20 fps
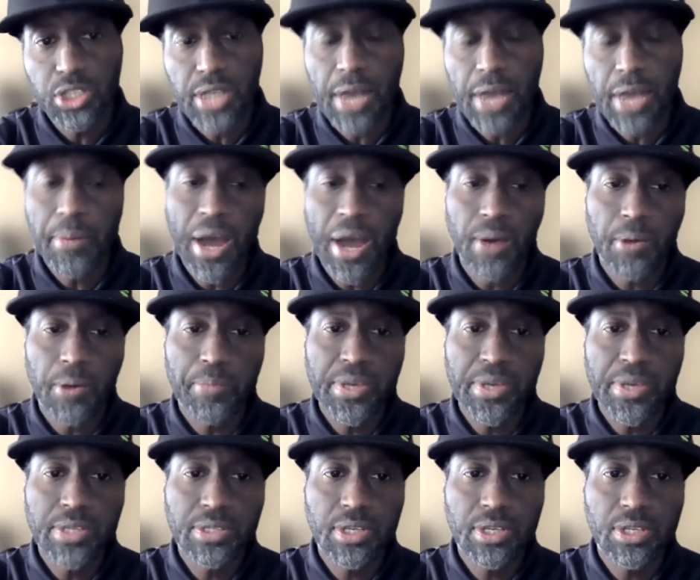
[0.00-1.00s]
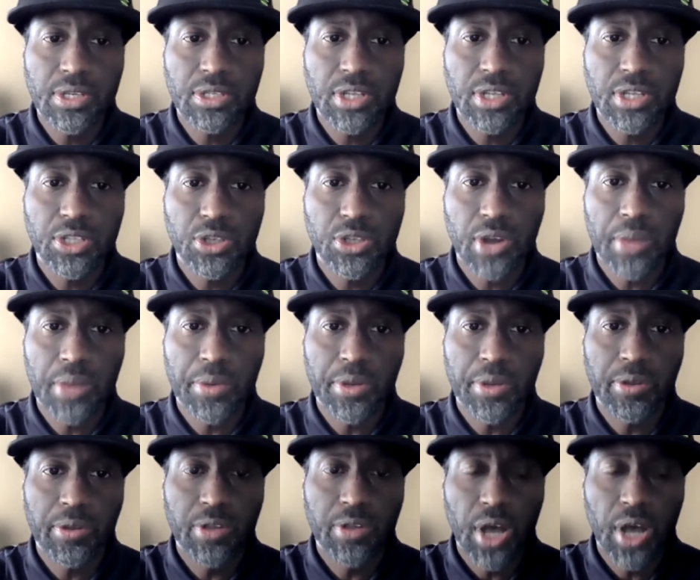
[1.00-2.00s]
Just Add Power pieces that you're
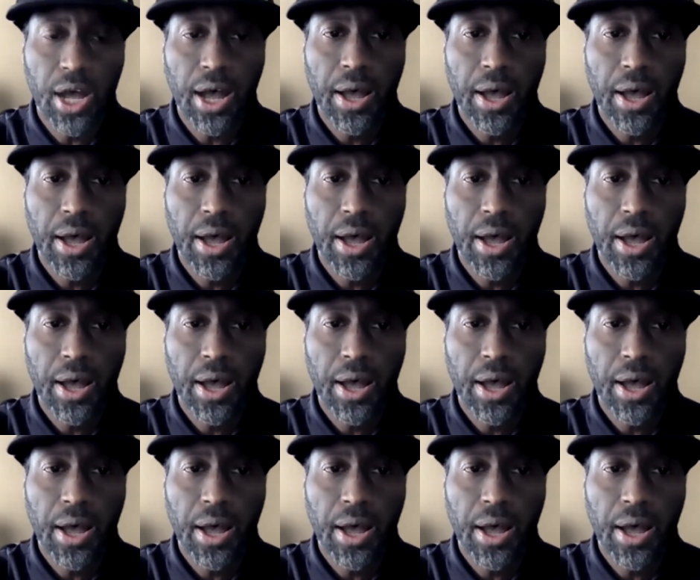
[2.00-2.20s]
able to